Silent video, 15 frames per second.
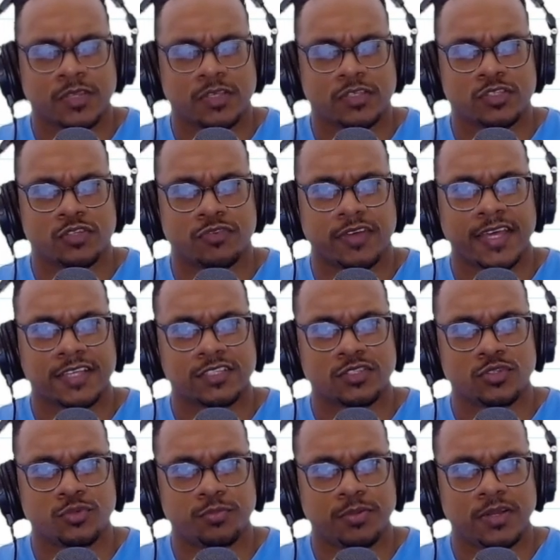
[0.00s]
So for
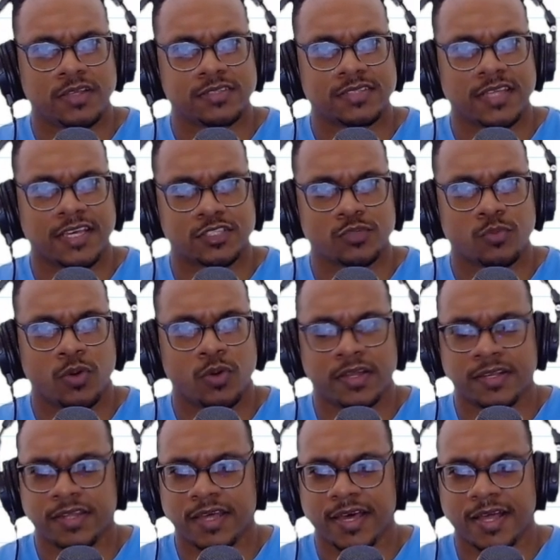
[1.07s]
x2 plus
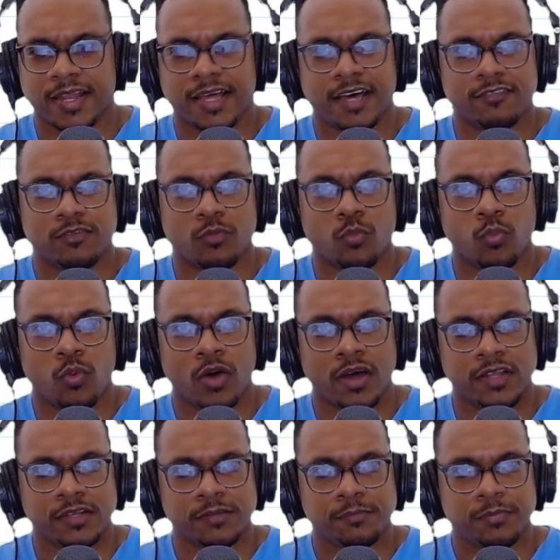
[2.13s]
x1, I'll have
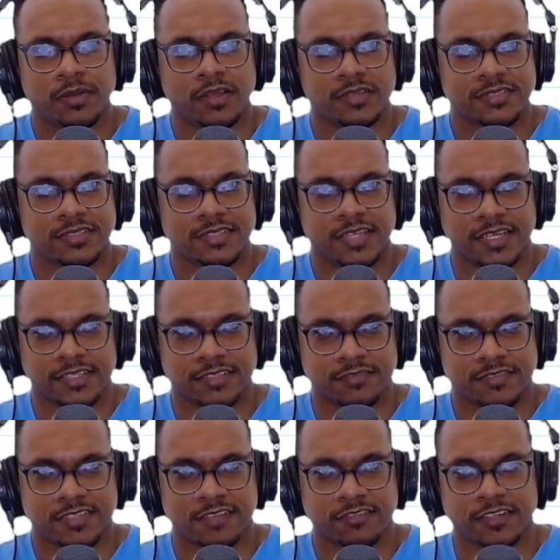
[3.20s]
1 plus
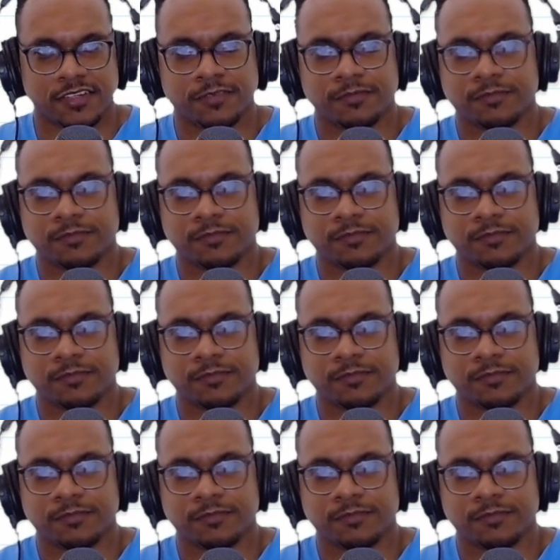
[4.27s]
-7.